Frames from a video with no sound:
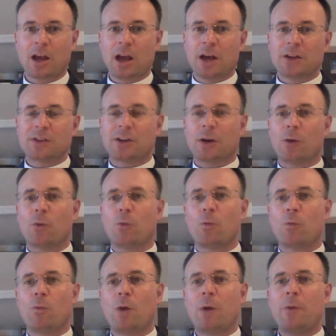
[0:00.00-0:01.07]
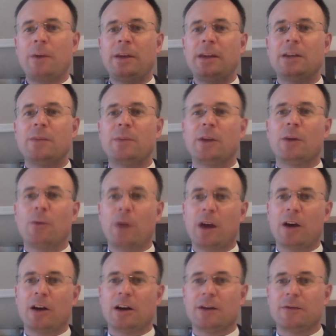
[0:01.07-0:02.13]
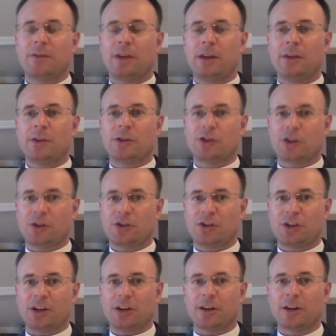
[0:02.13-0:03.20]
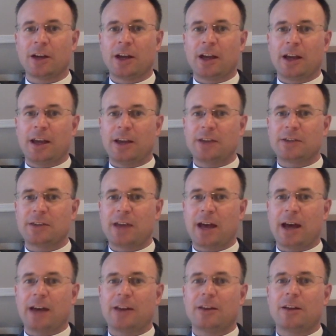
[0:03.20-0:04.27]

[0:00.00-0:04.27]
So what we need to be aware of in the church year is that